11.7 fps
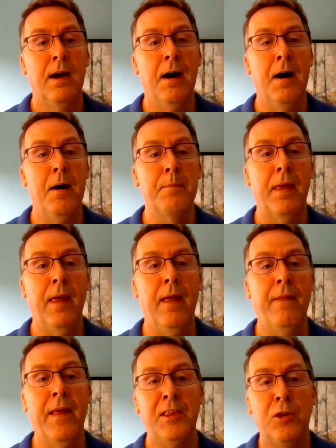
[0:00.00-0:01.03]
and
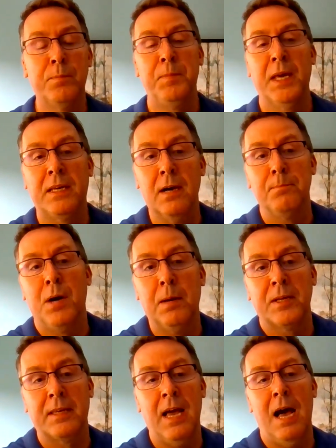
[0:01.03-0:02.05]
then you would pick up
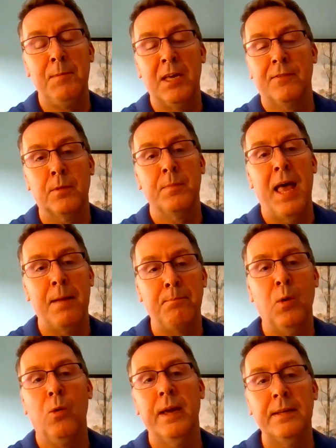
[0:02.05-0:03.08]
public comment from that
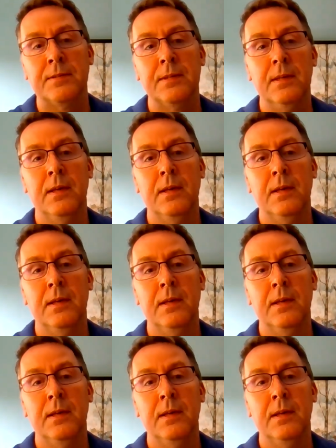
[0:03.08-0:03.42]
point.